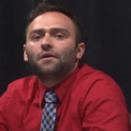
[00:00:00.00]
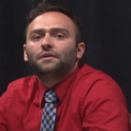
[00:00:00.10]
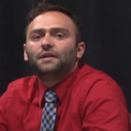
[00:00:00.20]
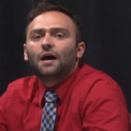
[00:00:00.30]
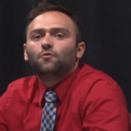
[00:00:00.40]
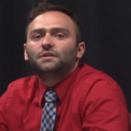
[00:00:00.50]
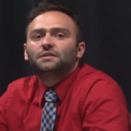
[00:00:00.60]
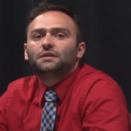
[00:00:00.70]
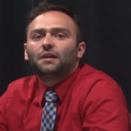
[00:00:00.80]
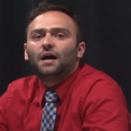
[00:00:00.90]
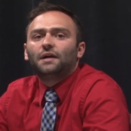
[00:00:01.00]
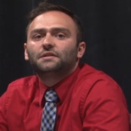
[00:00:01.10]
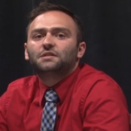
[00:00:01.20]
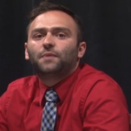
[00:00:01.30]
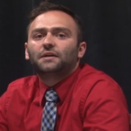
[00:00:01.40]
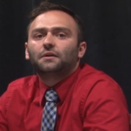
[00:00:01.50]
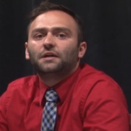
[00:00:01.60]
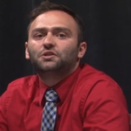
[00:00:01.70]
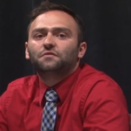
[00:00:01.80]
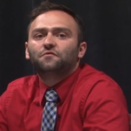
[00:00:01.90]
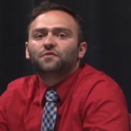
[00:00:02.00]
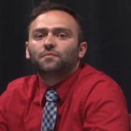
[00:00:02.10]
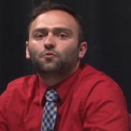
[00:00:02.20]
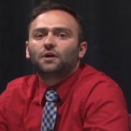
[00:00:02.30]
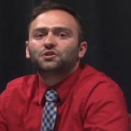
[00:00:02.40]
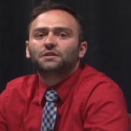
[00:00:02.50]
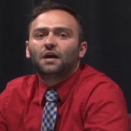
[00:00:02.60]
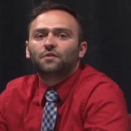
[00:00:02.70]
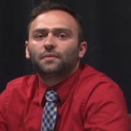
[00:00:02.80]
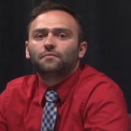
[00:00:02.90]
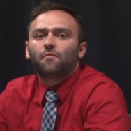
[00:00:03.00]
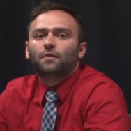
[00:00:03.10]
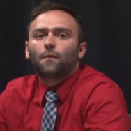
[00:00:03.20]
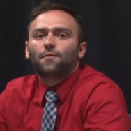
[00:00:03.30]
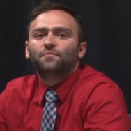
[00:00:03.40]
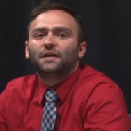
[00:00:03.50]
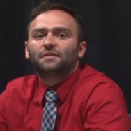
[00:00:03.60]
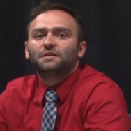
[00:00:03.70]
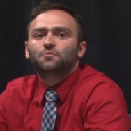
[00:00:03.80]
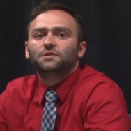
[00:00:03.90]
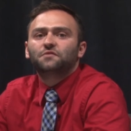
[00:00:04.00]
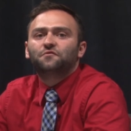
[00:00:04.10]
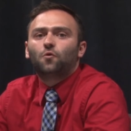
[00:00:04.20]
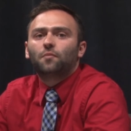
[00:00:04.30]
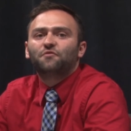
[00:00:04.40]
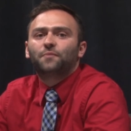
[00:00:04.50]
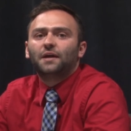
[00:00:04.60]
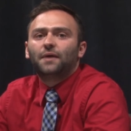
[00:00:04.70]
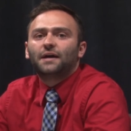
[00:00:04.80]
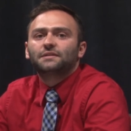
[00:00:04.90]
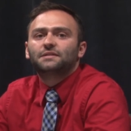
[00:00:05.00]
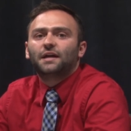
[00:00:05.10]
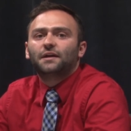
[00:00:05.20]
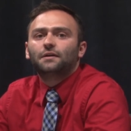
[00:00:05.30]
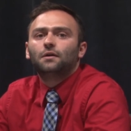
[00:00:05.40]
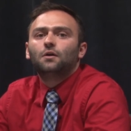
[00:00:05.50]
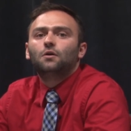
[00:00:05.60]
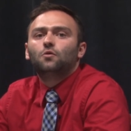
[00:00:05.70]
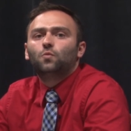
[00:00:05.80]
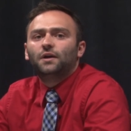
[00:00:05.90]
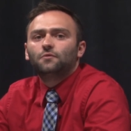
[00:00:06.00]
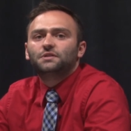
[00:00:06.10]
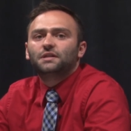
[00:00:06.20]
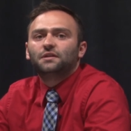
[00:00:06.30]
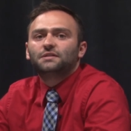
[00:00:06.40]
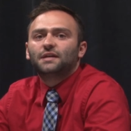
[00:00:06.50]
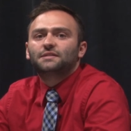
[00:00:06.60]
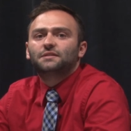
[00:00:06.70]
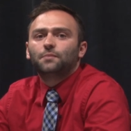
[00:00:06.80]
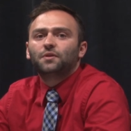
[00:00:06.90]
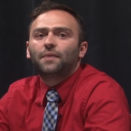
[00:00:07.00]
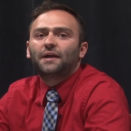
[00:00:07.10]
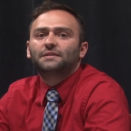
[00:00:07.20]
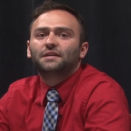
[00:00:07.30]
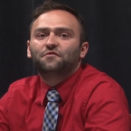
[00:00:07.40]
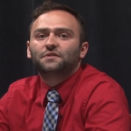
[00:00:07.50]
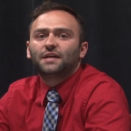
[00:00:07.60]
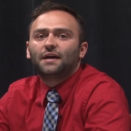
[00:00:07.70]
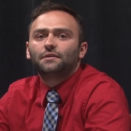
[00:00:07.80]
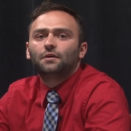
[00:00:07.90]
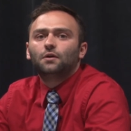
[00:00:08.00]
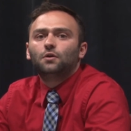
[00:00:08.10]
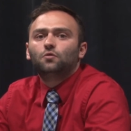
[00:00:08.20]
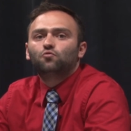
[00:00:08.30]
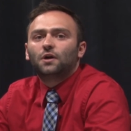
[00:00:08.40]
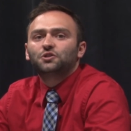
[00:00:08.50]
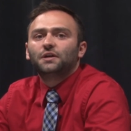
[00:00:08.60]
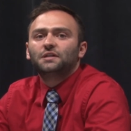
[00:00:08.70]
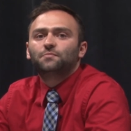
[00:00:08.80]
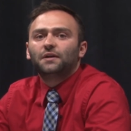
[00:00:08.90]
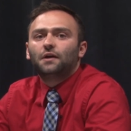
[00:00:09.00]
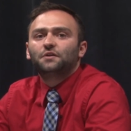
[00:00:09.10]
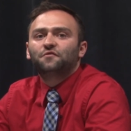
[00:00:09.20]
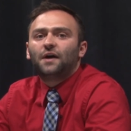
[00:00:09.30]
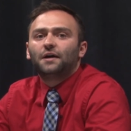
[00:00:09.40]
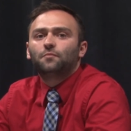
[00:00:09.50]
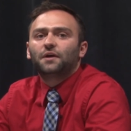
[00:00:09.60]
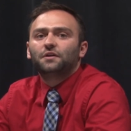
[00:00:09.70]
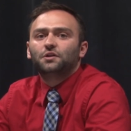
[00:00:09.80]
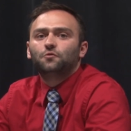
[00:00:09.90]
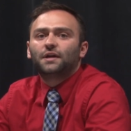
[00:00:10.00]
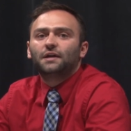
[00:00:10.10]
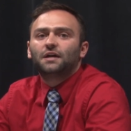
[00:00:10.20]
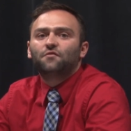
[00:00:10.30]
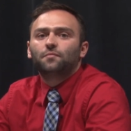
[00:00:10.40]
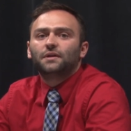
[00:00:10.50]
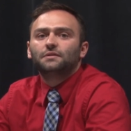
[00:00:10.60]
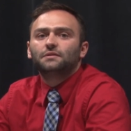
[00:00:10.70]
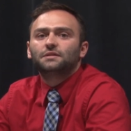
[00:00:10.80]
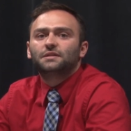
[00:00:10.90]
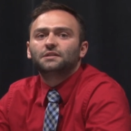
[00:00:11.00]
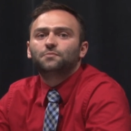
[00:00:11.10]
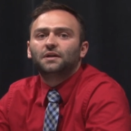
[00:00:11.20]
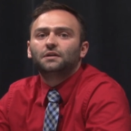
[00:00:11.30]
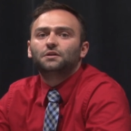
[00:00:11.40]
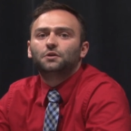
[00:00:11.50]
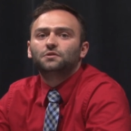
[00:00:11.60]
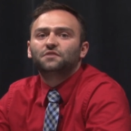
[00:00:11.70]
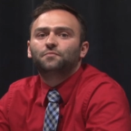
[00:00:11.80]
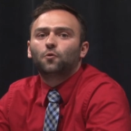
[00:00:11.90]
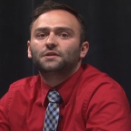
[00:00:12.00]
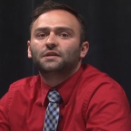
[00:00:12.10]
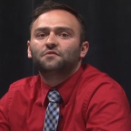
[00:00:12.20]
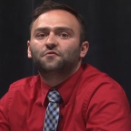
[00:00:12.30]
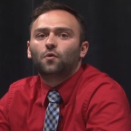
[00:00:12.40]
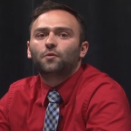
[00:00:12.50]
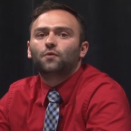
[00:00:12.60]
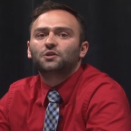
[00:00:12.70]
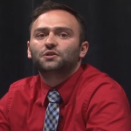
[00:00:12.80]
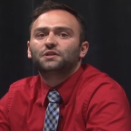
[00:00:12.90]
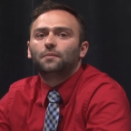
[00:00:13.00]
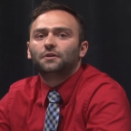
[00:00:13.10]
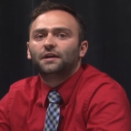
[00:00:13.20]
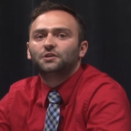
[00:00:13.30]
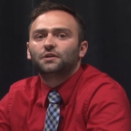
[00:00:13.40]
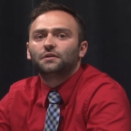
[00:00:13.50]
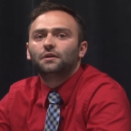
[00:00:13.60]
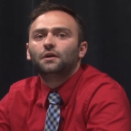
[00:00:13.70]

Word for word: Nauert declined speculation from the Russian government that this was a form of payback, stating, We don't see this as a diplomatic tit for tat. Russia has been under fire by the UK government since being accused of poisoning former Russian double agent